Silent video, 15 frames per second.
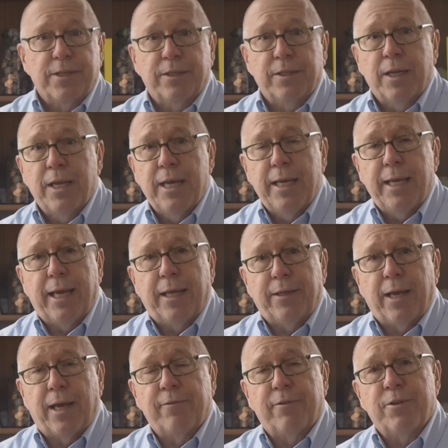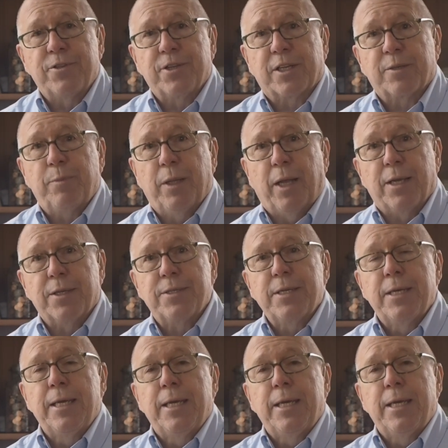and the iPhone 6 Plus.